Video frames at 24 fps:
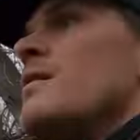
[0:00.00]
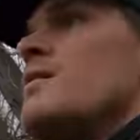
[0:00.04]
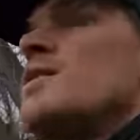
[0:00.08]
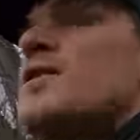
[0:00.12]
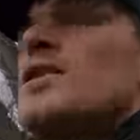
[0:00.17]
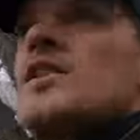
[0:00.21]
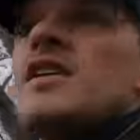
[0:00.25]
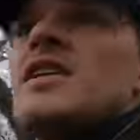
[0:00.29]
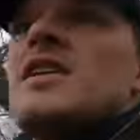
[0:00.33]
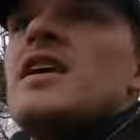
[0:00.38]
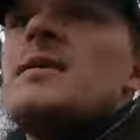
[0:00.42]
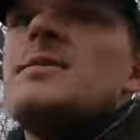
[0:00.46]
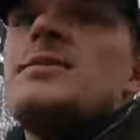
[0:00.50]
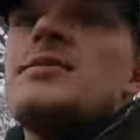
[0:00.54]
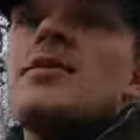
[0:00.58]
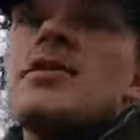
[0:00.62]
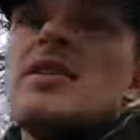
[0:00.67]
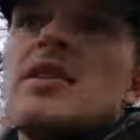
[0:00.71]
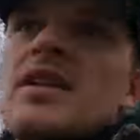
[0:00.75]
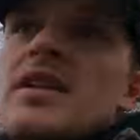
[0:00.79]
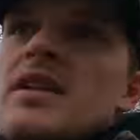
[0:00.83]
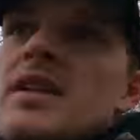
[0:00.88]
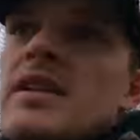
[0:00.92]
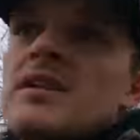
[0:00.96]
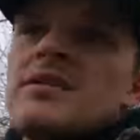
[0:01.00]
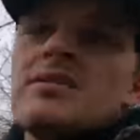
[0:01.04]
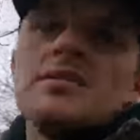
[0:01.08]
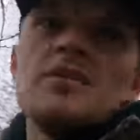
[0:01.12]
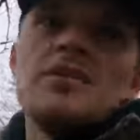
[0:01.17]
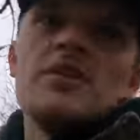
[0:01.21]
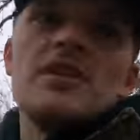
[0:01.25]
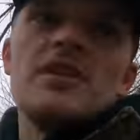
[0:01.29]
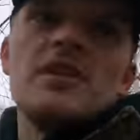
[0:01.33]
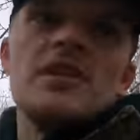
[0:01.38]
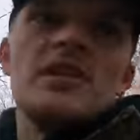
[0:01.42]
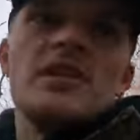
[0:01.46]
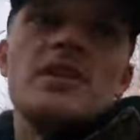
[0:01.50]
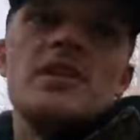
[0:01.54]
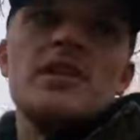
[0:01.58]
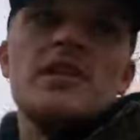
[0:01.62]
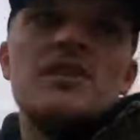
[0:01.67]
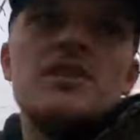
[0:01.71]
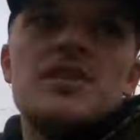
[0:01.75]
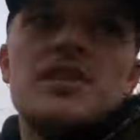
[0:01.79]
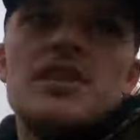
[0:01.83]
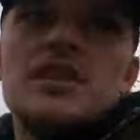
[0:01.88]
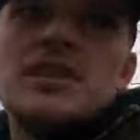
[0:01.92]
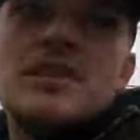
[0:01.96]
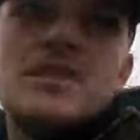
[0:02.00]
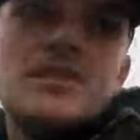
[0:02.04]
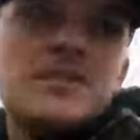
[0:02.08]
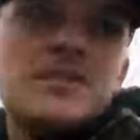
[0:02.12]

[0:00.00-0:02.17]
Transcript: We're gonna keep looking. That's really encouraging.